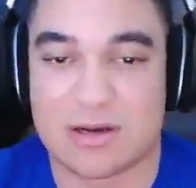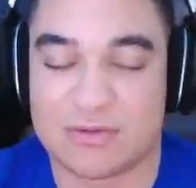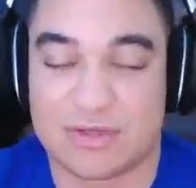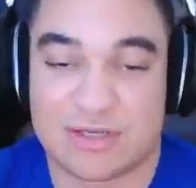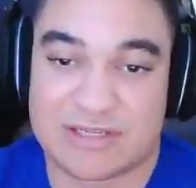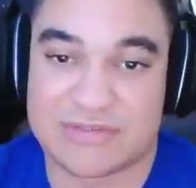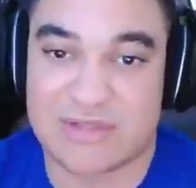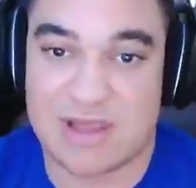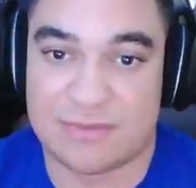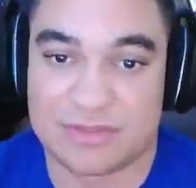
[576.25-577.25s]
you're gonna get
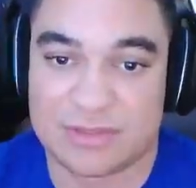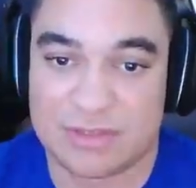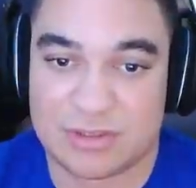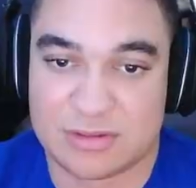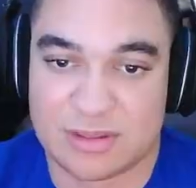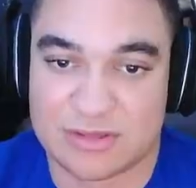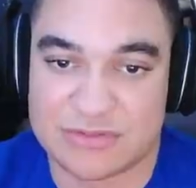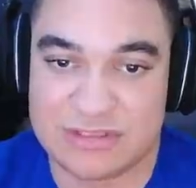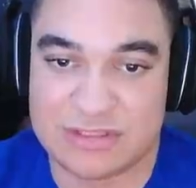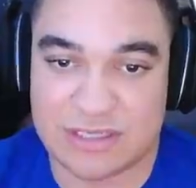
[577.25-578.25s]
slammed, honestly.